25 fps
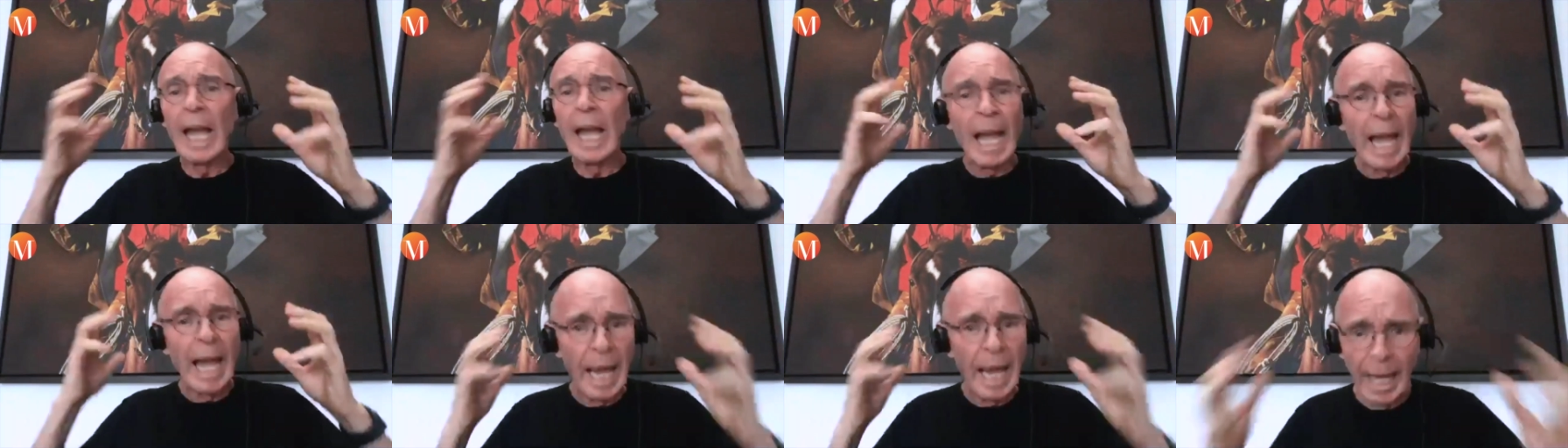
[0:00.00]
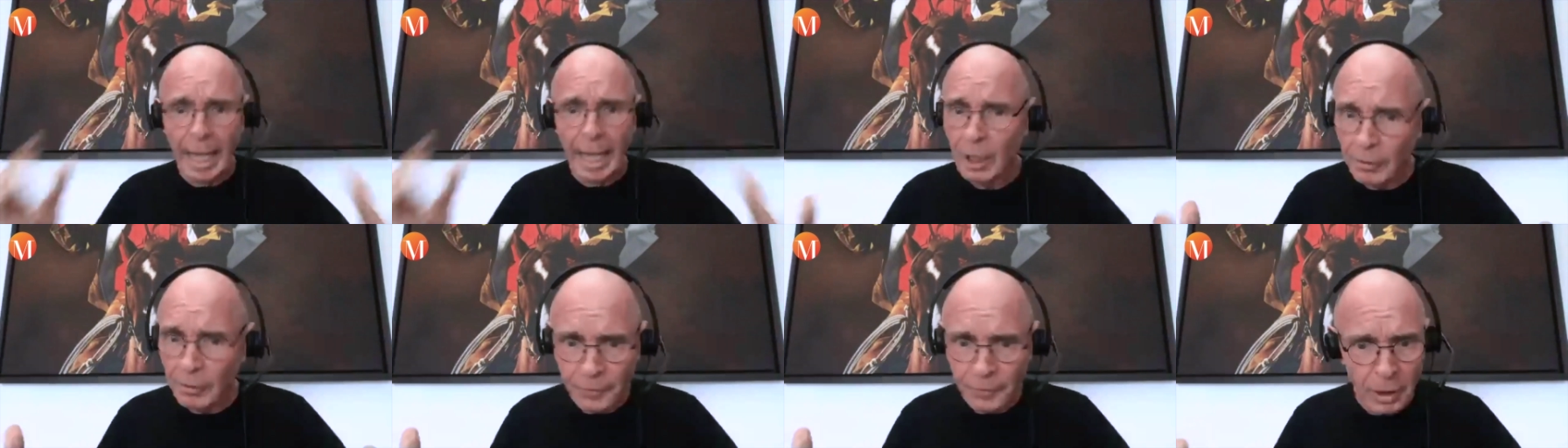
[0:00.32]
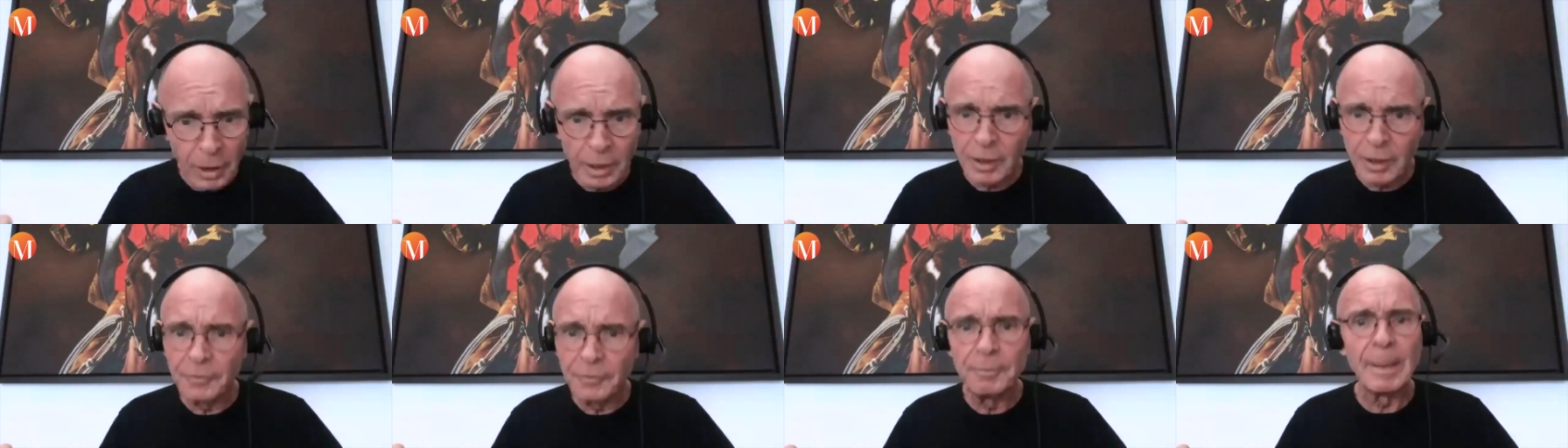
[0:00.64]
hell of a
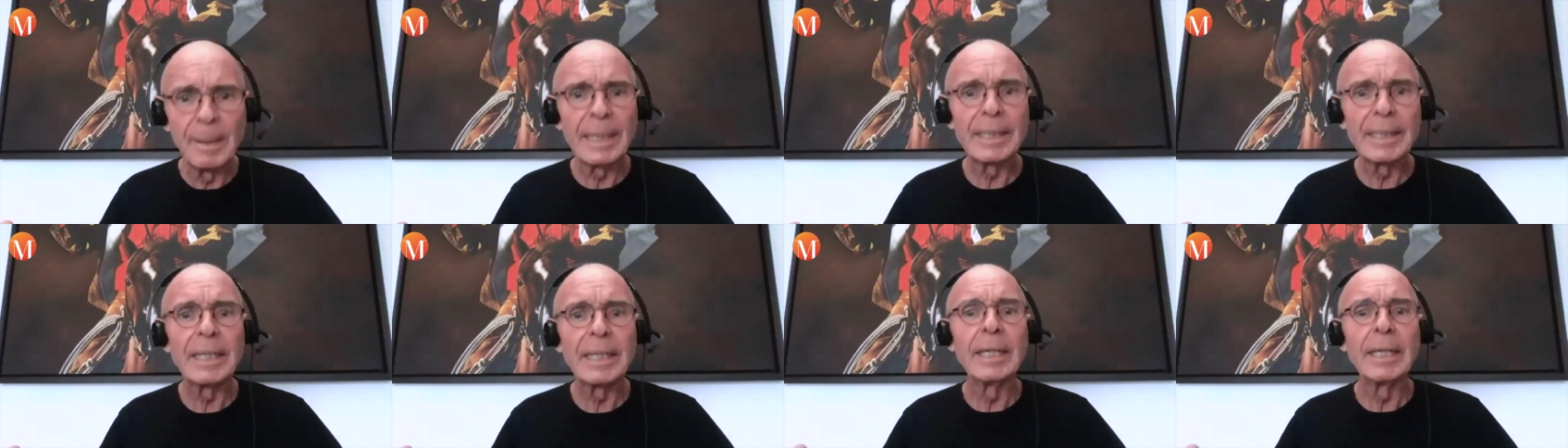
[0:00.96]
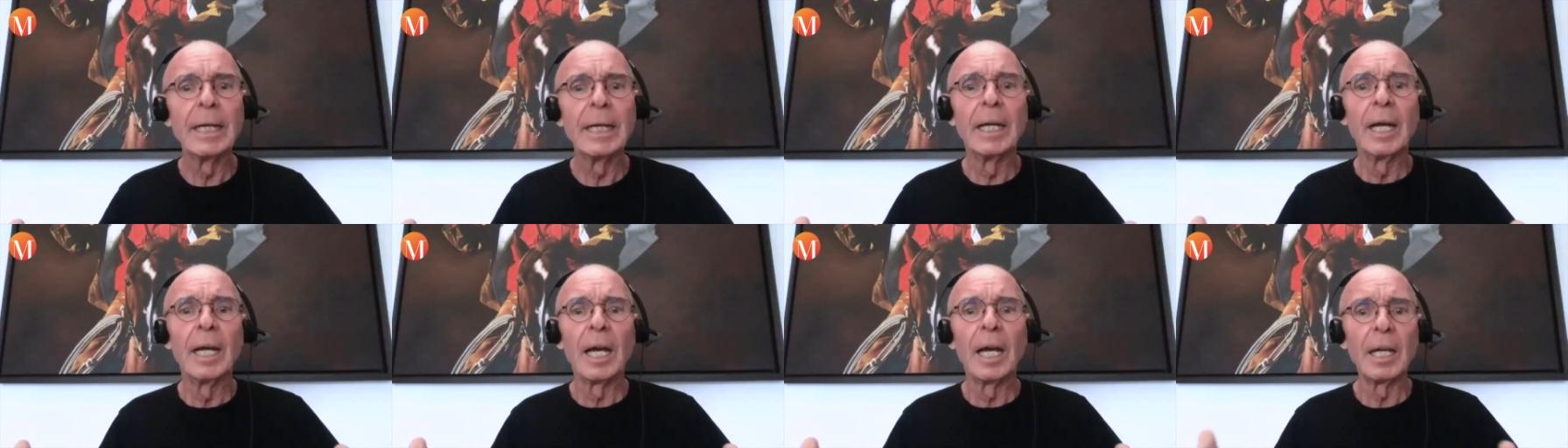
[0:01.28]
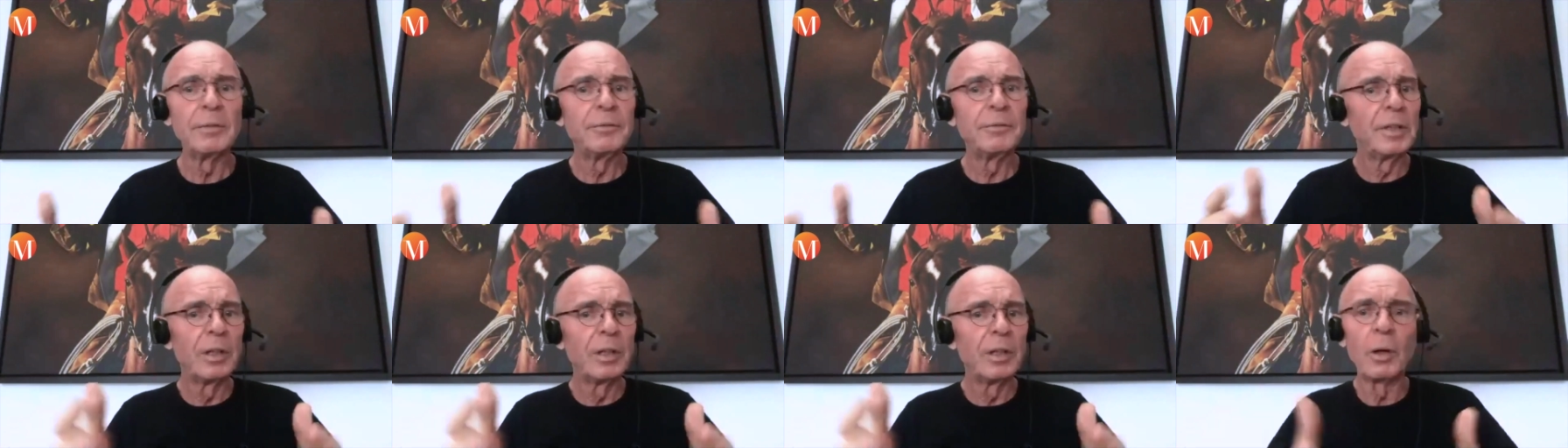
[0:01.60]
lot of money,
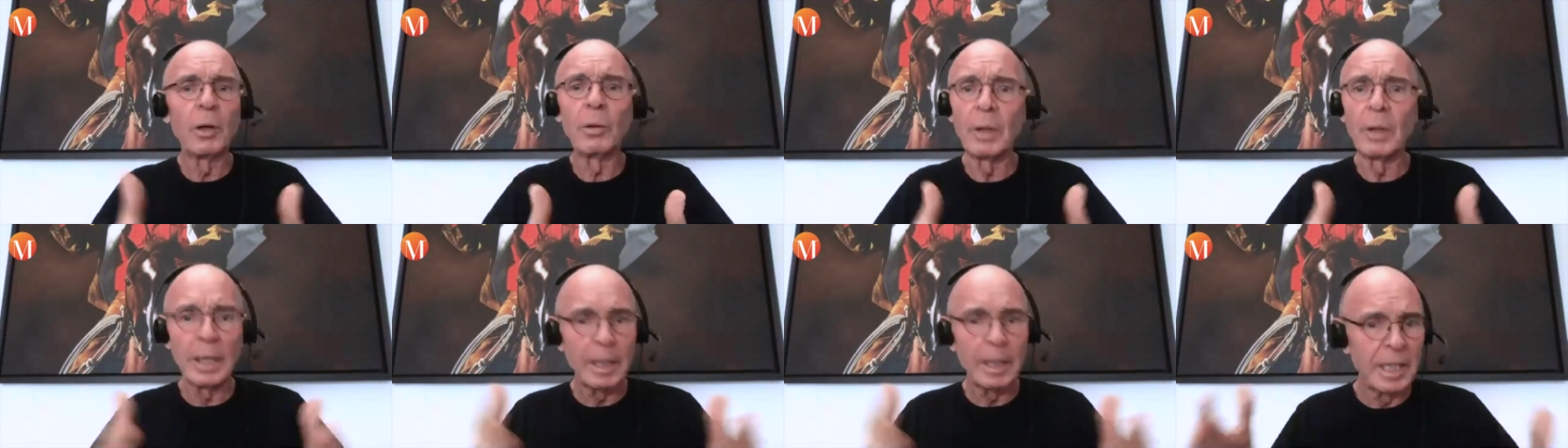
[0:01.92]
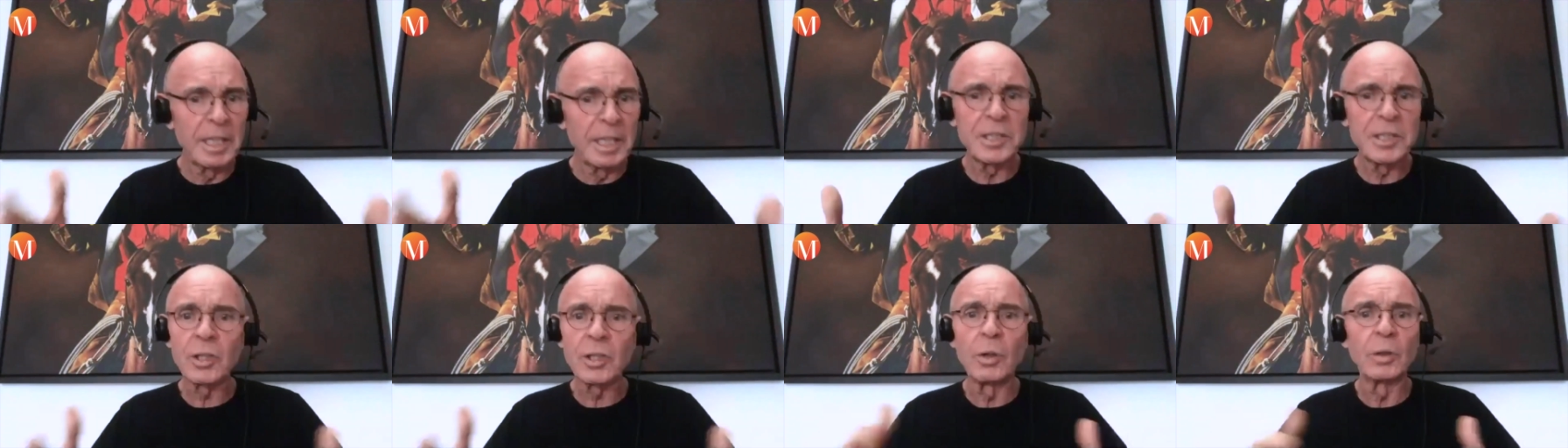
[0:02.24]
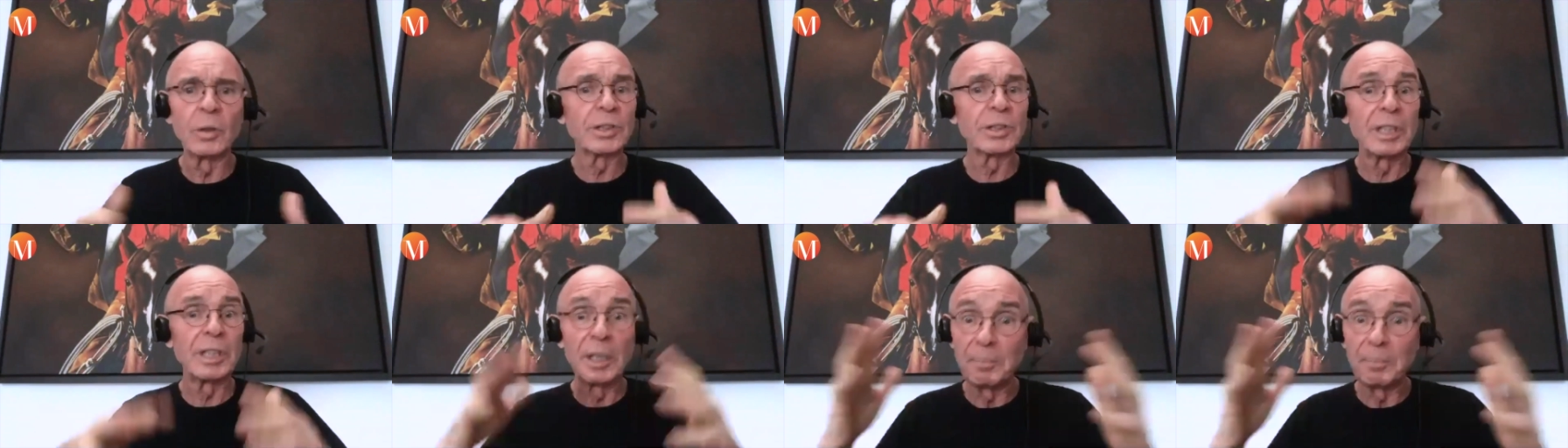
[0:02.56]
and we know kids
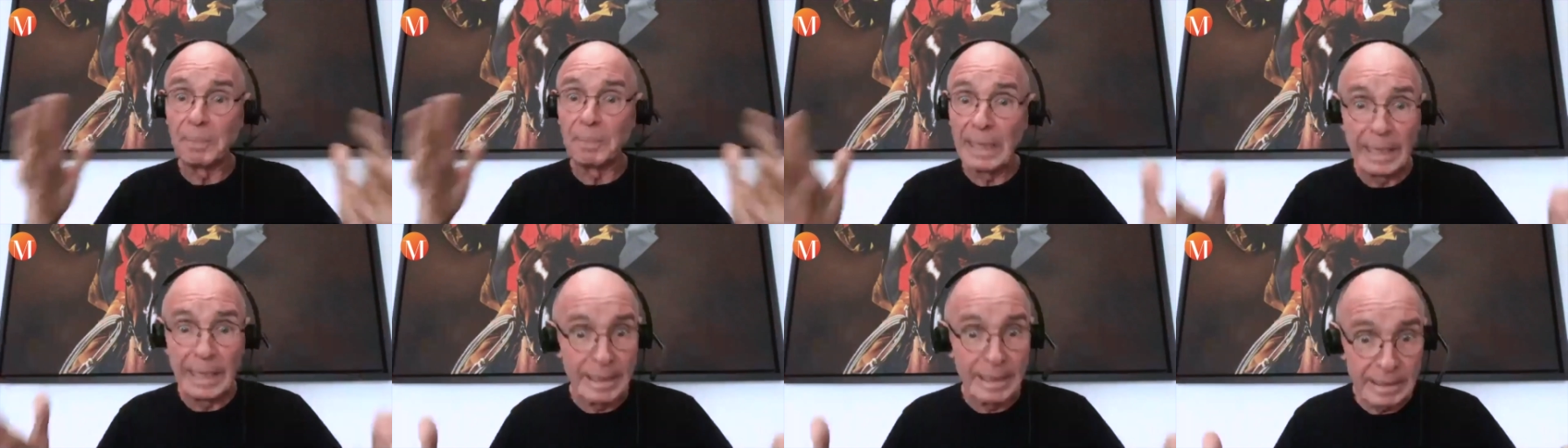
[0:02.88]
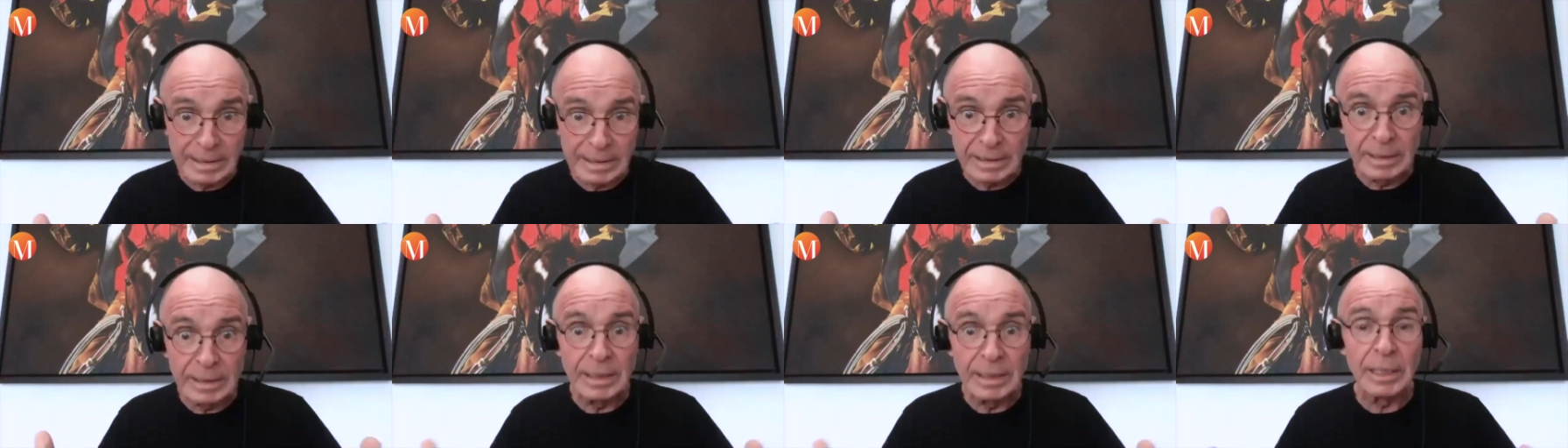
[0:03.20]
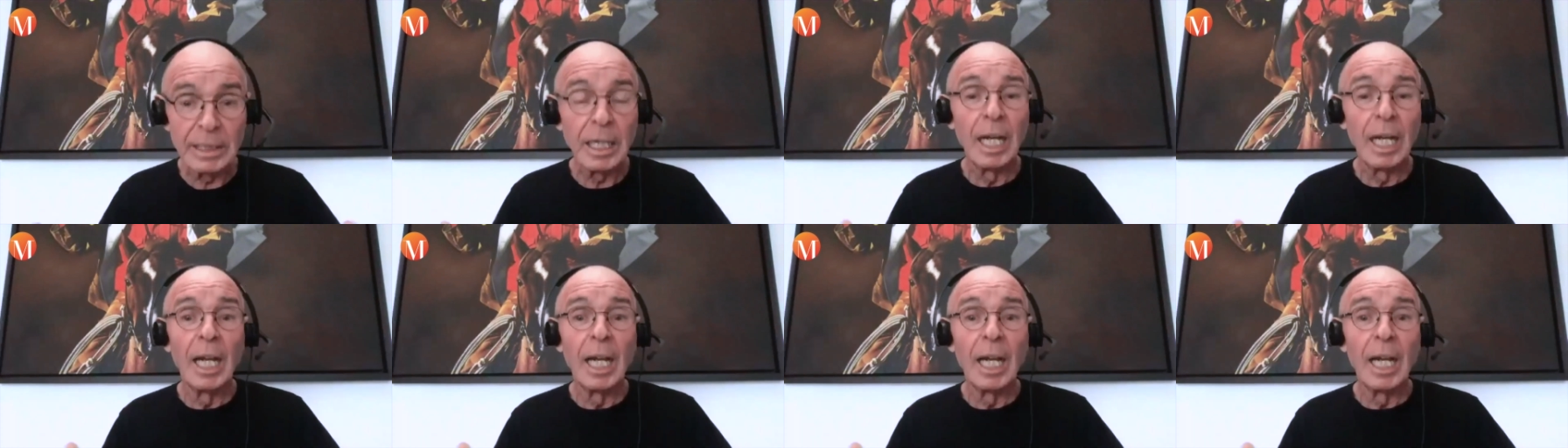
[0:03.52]
costing millions a year.